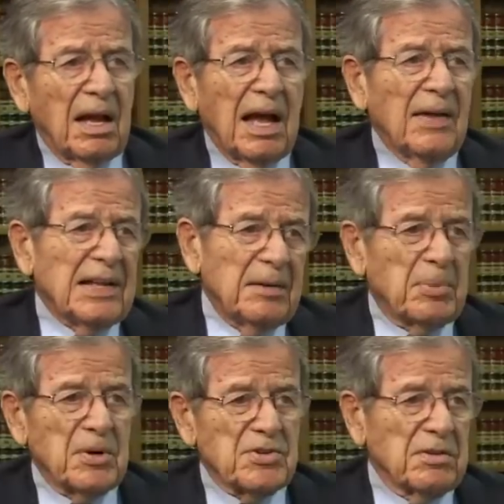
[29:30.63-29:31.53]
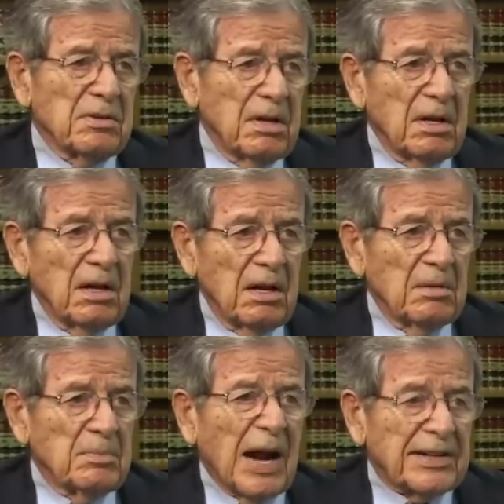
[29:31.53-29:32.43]
how that person
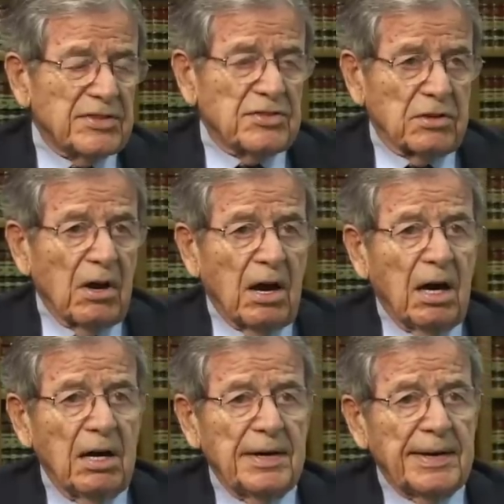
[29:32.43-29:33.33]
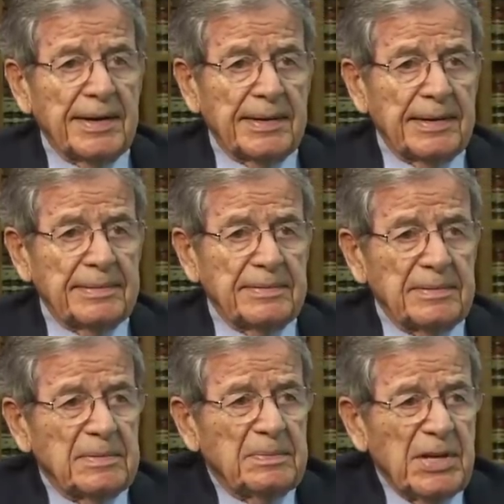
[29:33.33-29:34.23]
practiced law and
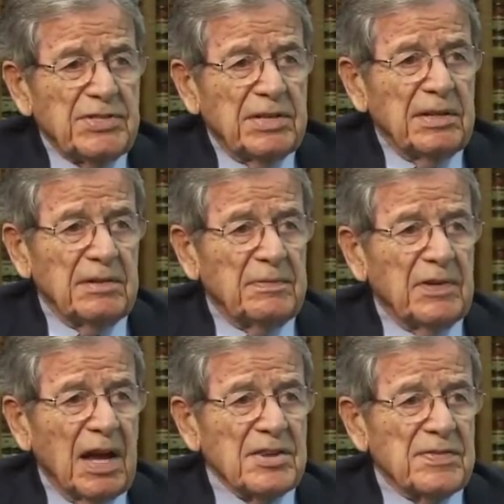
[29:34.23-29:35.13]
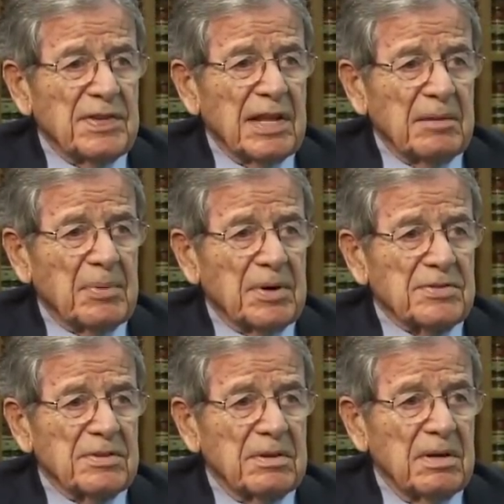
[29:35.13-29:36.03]
basically the philosophy of that
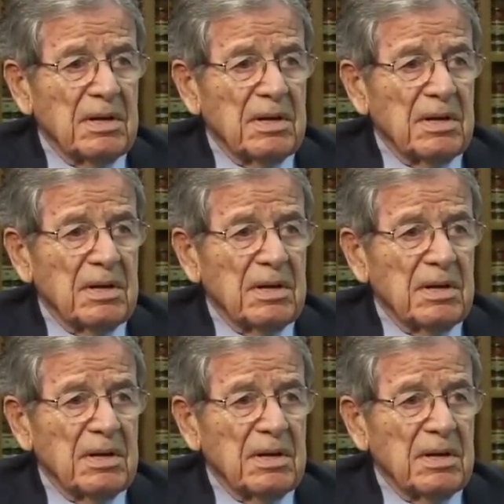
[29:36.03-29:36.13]
person.